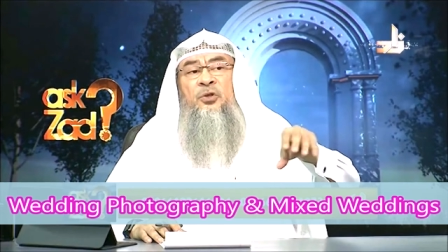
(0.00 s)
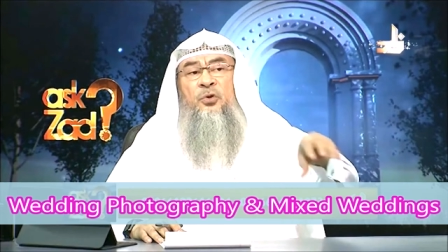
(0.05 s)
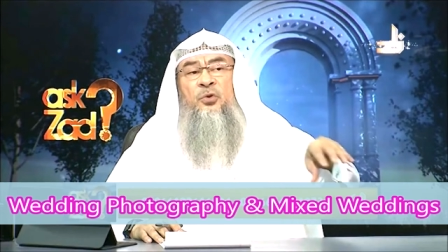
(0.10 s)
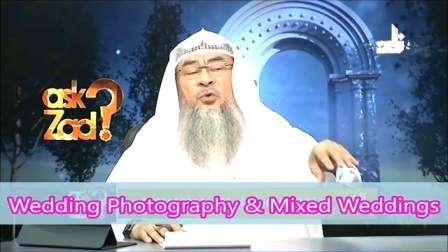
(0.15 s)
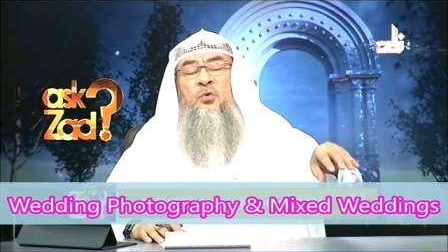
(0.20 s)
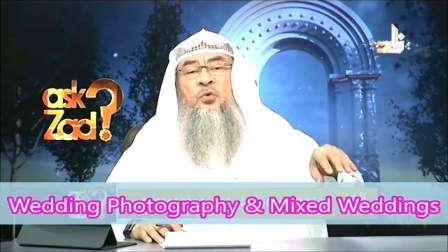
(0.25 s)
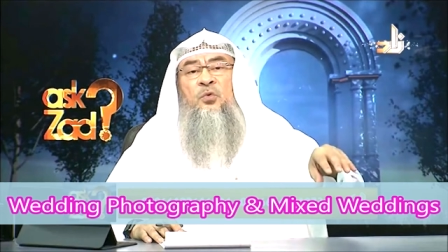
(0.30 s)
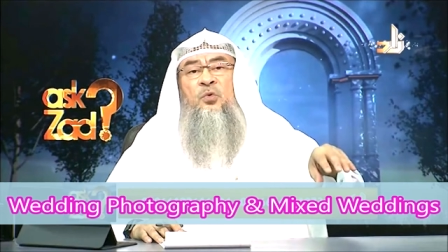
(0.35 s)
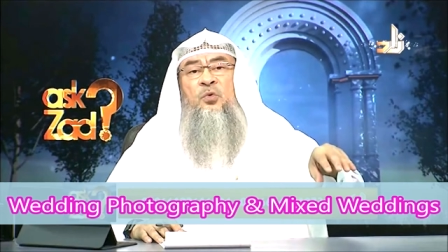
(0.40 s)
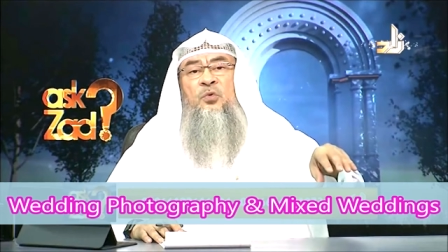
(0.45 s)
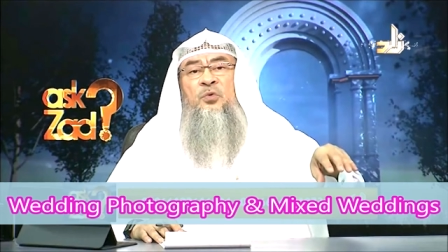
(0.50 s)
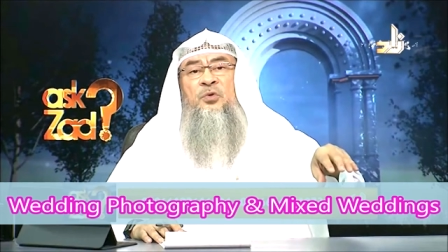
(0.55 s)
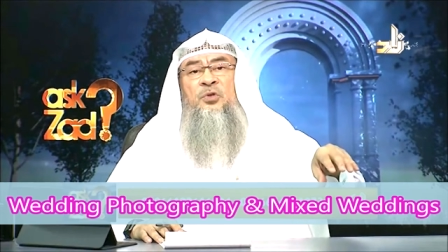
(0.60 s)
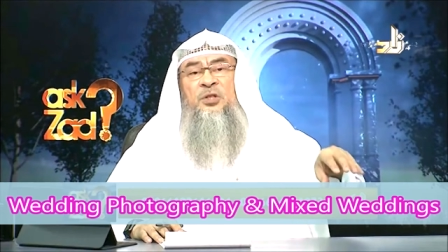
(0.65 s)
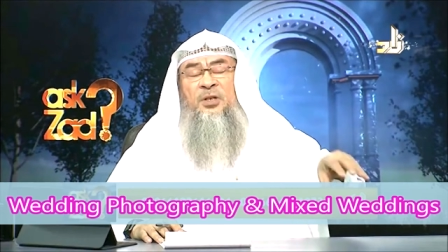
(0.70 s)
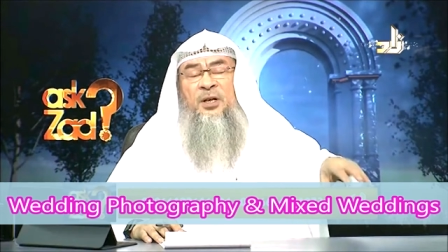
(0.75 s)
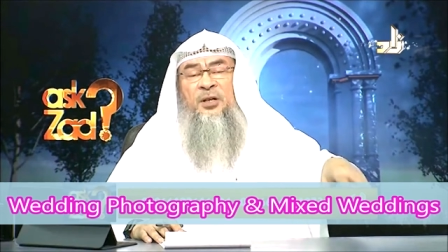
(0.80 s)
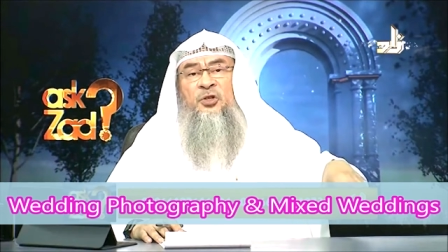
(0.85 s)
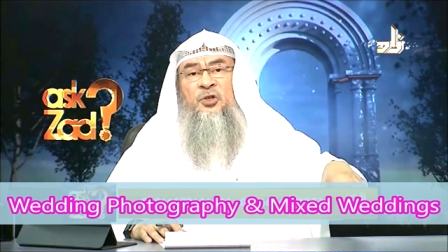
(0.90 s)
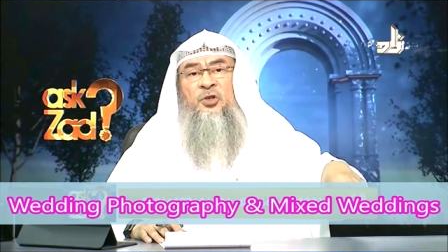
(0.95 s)
to
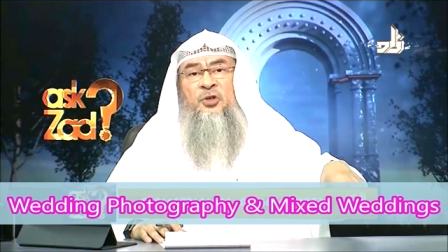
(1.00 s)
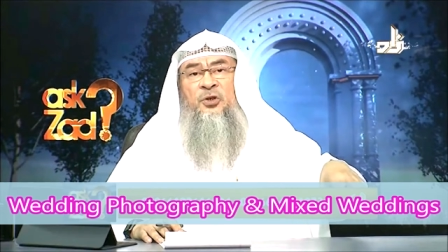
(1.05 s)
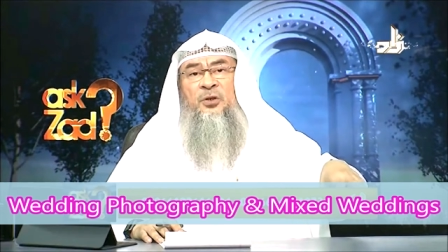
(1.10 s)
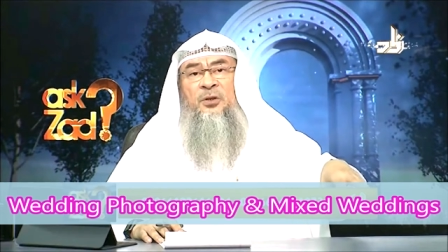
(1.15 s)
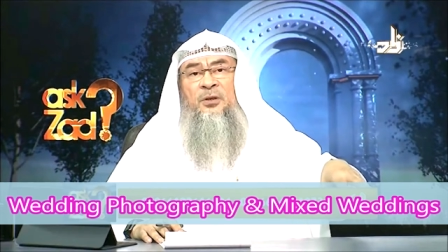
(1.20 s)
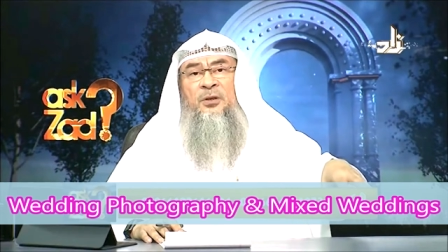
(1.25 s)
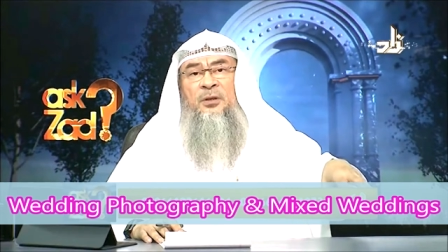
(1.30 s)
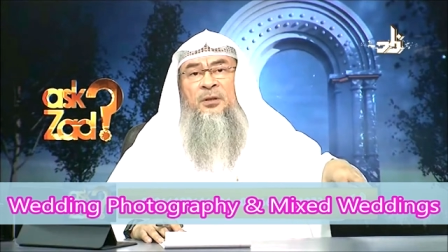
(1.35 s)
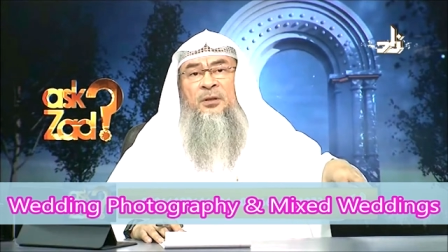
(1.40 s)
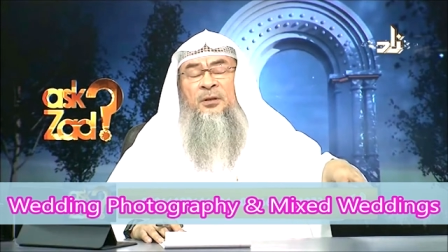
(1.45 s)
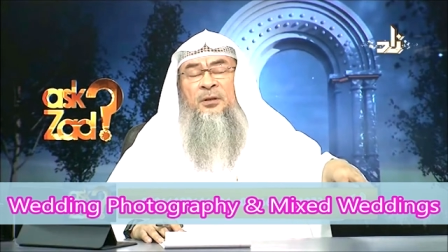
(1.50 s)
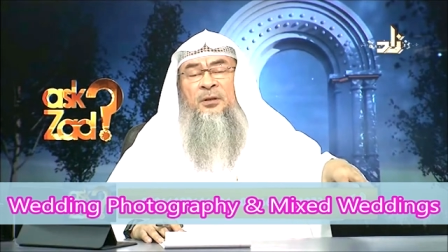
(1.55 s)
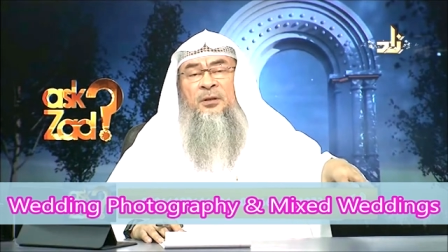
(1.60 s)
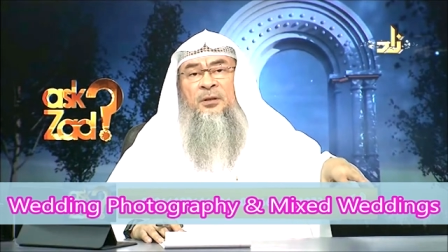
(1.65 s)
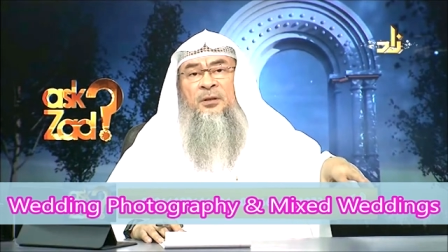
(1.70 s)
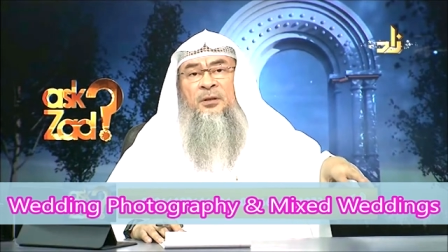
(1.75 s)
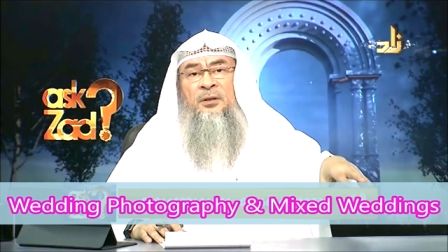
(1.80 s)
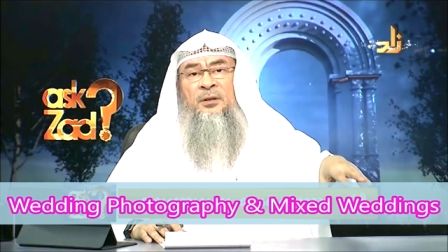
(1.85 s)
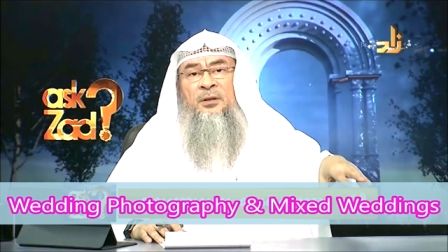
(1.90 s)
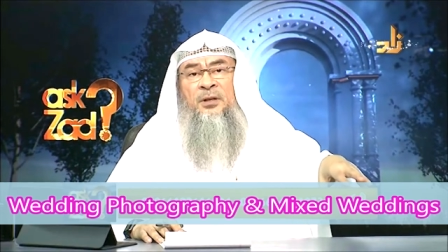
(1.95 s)
such
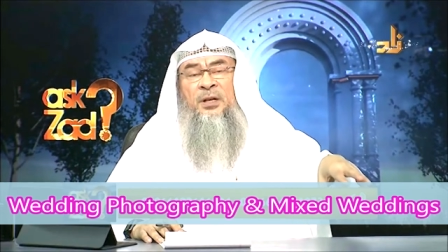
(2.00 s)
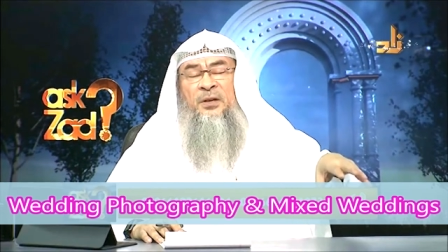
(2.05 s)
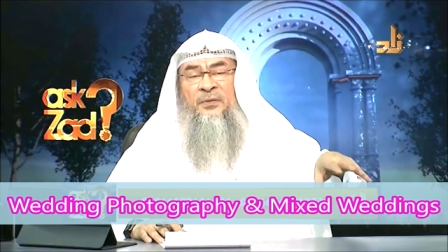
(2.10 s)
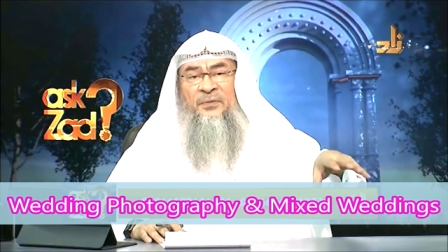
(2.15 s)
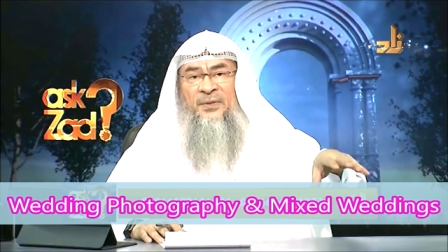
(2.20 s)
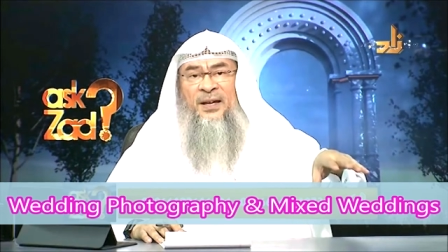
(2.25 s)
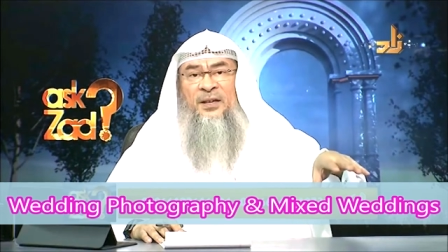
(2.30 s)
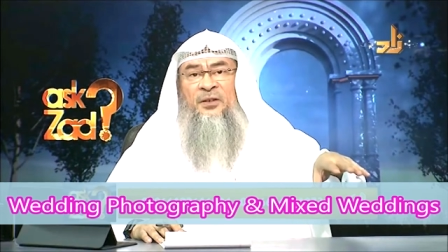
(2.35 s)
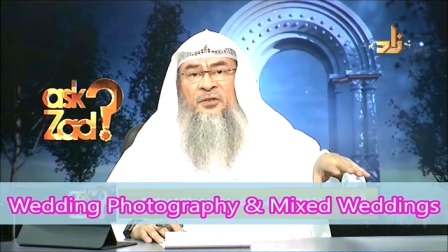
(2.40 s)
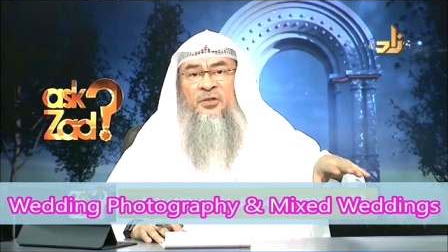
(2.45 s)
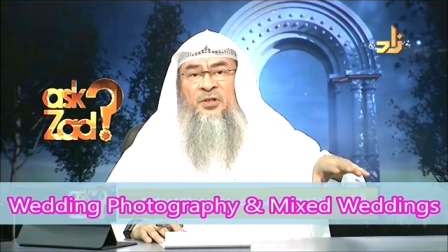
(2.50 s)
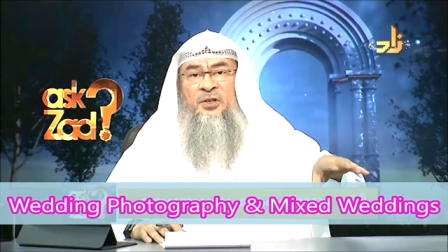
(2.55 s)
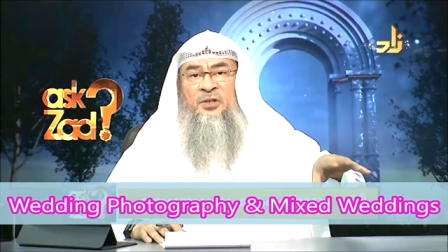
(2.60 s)
events